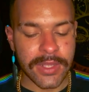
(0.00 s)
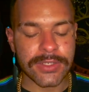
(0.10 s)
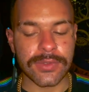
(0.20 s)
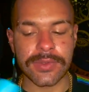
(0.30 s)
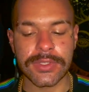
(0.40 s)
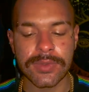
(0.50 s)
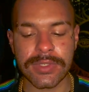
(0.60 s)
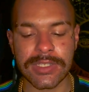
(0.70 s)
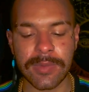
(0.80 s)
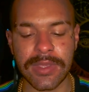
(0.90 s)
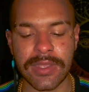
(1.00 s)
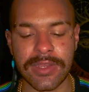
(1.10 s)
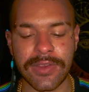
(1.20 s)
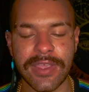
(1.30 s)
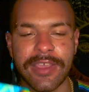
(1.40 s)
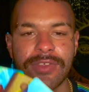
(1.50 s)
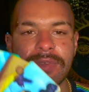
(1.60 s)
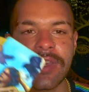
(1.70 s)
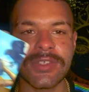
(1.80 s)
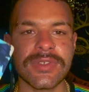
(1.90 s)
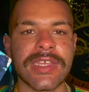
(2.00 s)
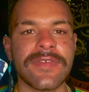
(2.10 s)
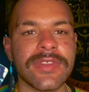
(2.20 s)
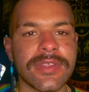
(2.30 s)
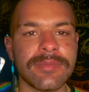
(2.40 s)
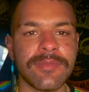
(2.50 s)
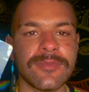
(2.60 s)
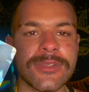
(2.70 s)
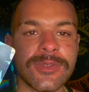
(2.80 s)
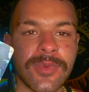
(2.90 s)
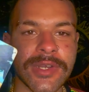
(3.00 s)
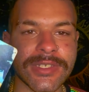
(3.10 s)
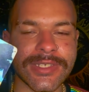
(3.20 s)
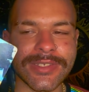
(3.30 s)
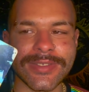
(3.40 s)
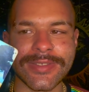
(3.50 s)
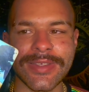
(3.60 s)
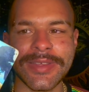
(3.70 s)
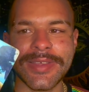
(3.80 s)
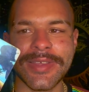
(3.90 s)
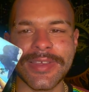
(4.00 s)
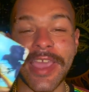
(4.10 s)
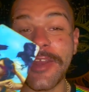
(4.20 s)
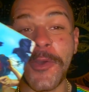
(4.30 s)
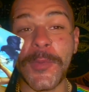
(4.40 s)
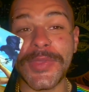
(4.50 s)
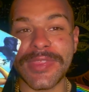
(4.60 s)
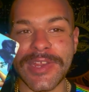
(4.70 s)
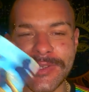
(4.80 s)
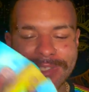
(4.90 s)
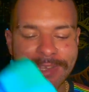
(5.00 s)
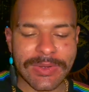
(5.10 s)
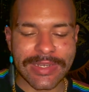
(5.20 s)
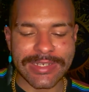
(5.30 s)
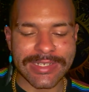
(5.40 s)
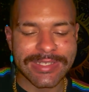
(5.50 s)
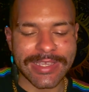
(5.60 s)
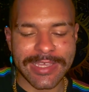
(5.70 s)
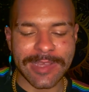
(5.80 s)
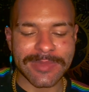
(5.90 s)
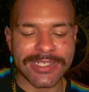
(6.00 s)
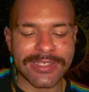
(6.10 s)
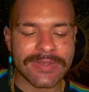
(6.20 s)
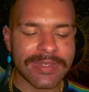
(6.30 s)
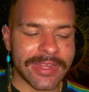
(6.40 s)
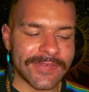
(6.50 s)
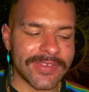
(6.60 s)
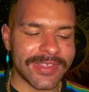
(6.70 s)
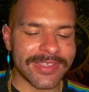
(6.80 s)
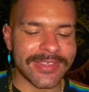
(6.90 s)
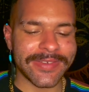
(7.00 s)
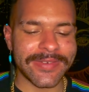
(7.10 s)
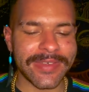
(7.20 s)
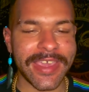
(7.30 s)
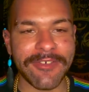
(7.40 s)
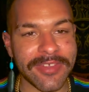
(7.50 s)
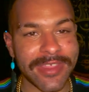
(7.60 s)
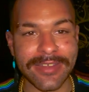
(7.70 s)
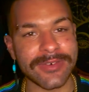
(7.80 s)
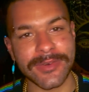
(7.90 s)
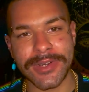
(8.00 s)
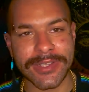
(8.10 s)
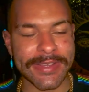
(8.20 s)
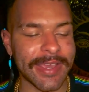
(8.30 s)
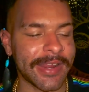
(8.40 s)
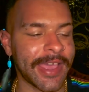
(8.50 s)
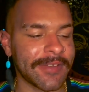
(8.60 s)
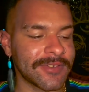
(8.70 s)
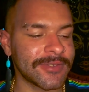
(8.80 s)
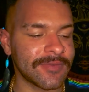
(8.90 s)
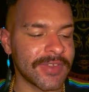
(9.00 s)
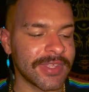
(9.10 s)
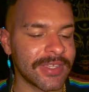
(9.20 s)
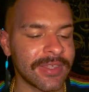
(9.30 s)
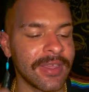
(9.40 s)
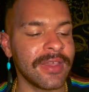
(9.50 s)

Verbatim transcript: Two of Swords coming in here. Yeah, you guys are definitely just wanting, kind of hoping that it's going to just like come to you. And I feel like you can't really ignore it. You kind of have to really